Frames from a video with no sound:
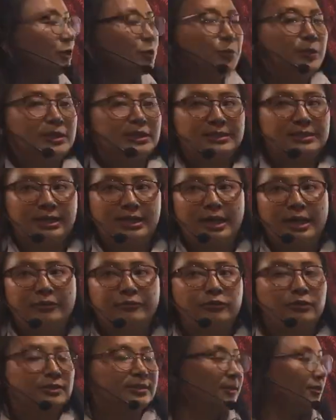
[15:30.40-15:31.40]
we select for
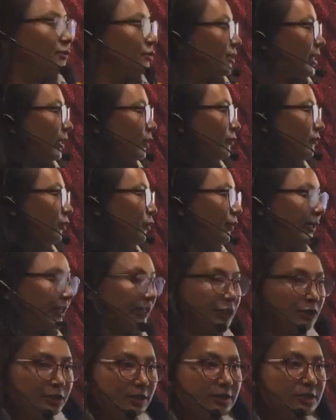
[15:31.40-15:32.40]
such kind of
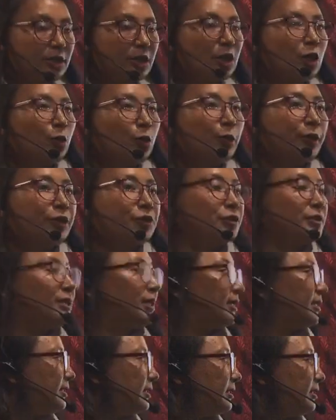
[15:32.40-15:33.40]
occasions, we should
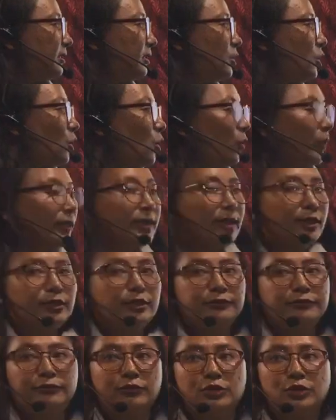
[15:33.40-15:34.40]
consider what kind of
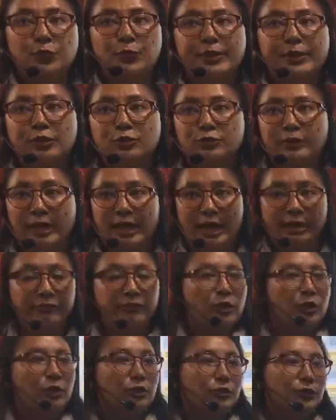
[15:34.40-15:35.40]
foods we need to have
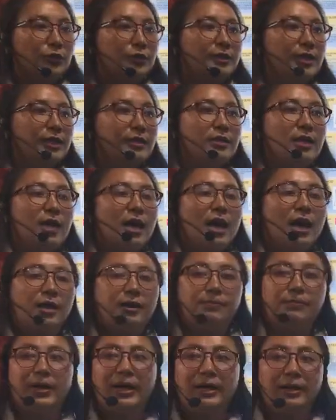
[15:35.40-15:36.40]
so that our
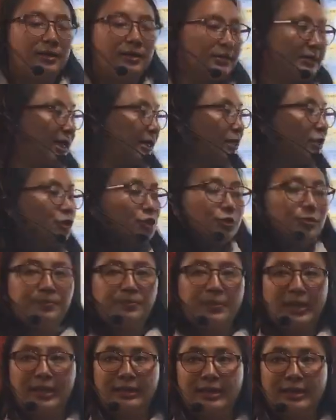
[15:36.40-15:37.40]
diet should be
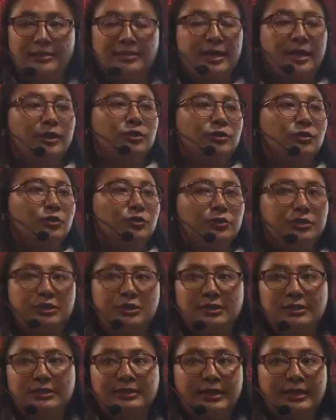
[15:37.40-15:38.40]
balanced and
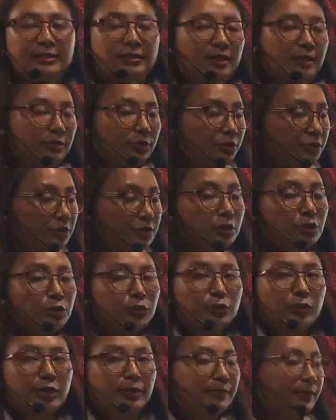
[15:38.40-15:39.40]
nutritional
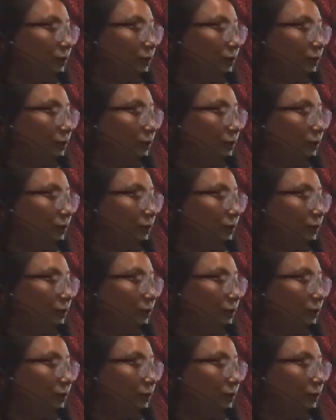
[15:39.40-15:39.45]
requirements